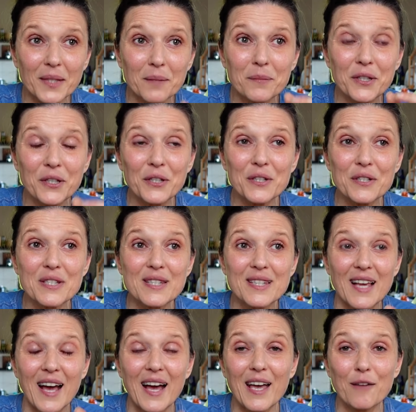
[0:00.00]
because
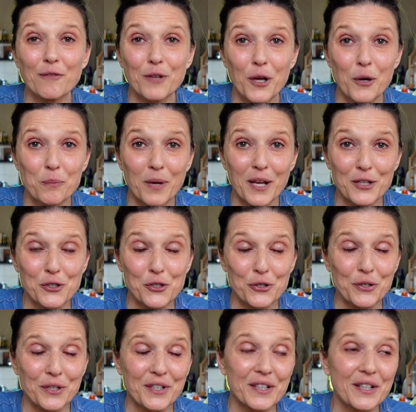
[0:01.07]
I have low blood
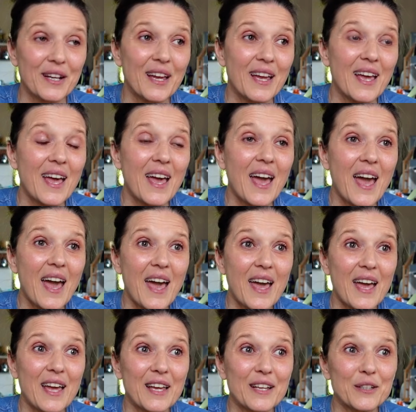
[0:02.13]
sugar.
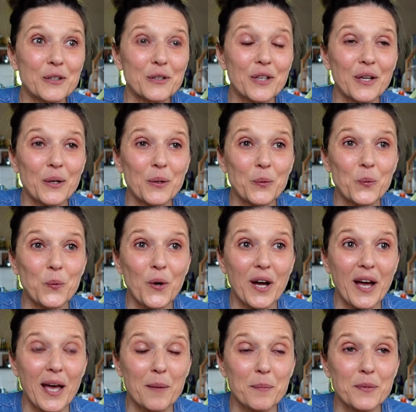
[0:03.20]
And what
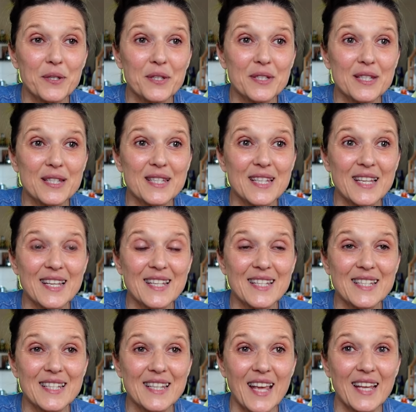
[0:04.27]
happens
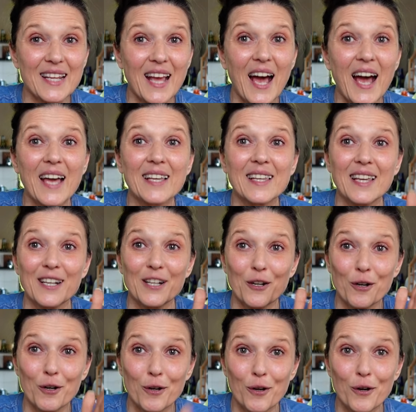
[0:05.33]
is that I get a
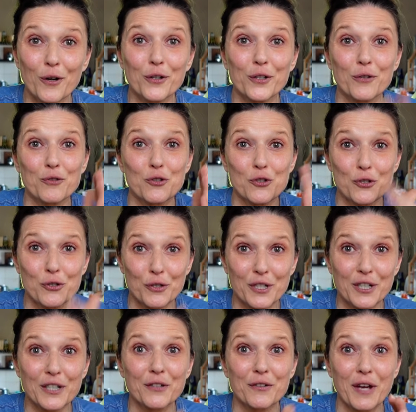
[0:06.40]
lot of
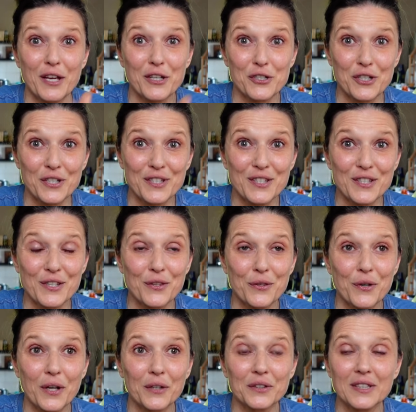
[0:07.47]
sugar crashes
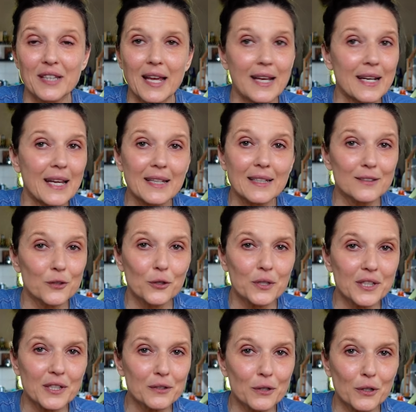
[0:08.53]
throughout the day, and I
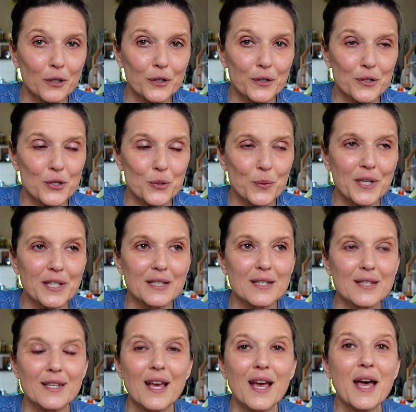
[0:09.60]
don't eat a lot of
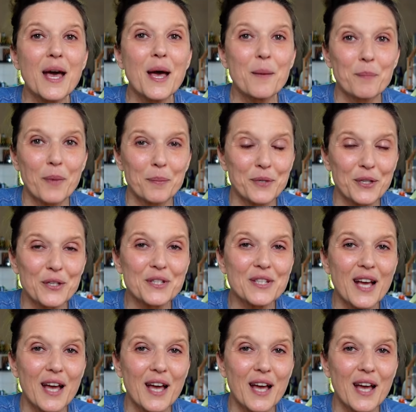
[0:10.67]
sweets, but because I